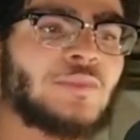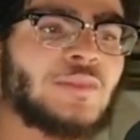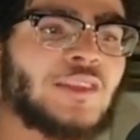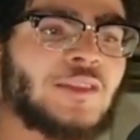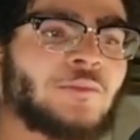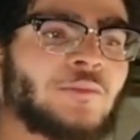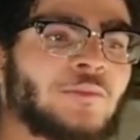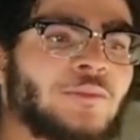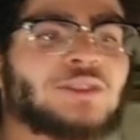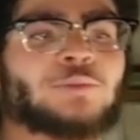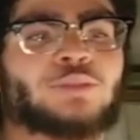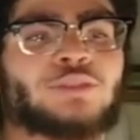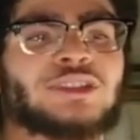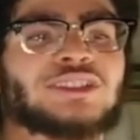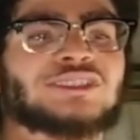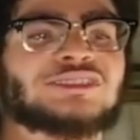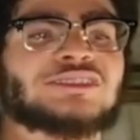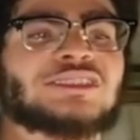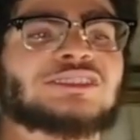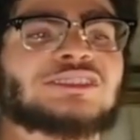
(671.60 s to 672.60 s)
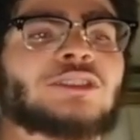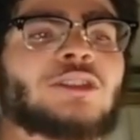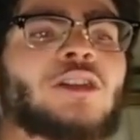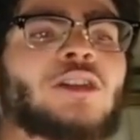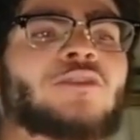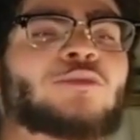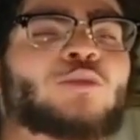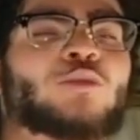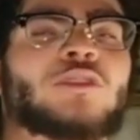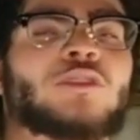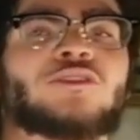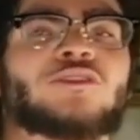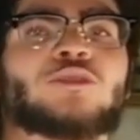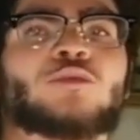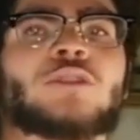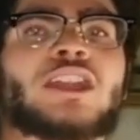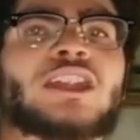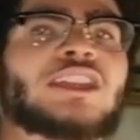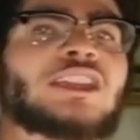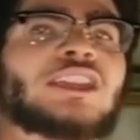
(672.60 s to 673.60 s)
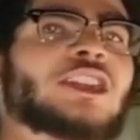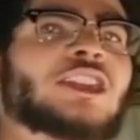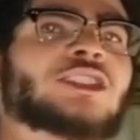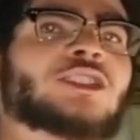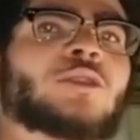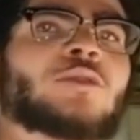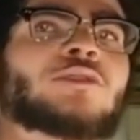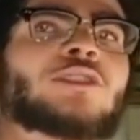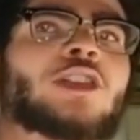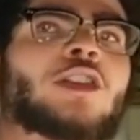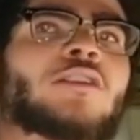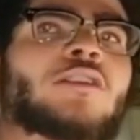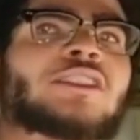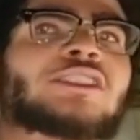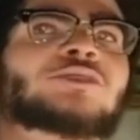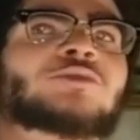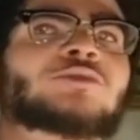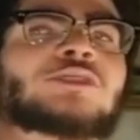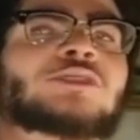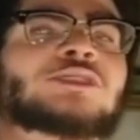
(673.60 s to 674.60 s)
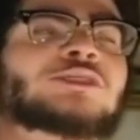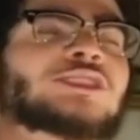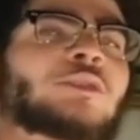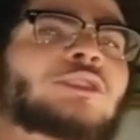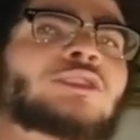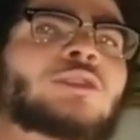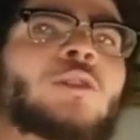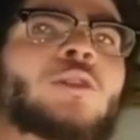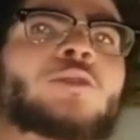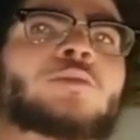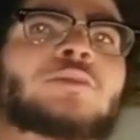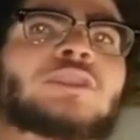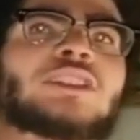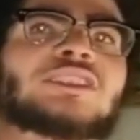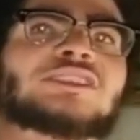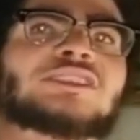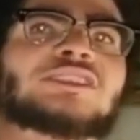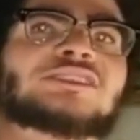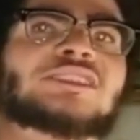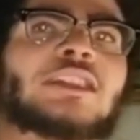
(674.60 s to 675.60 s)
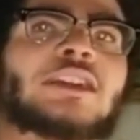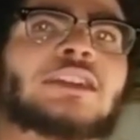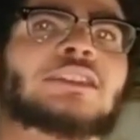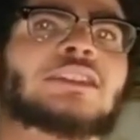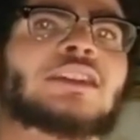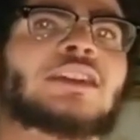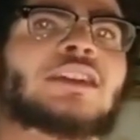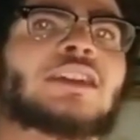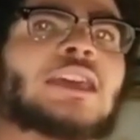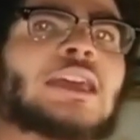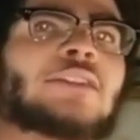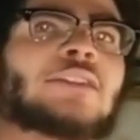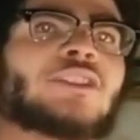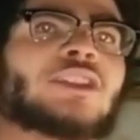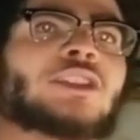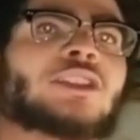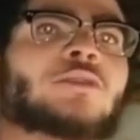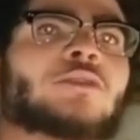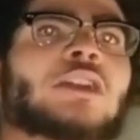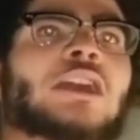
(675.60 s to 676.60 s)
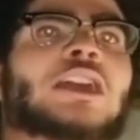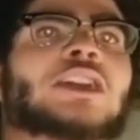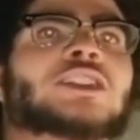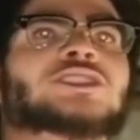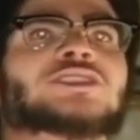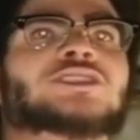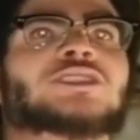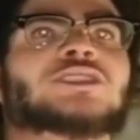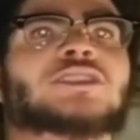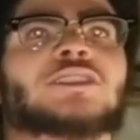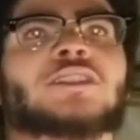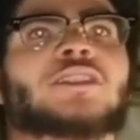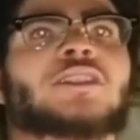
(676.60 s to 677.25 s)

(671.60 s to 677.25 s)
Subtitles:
But the priestess, from what I hear, I don't know. At least what someone told me is that, like, if Inuyasha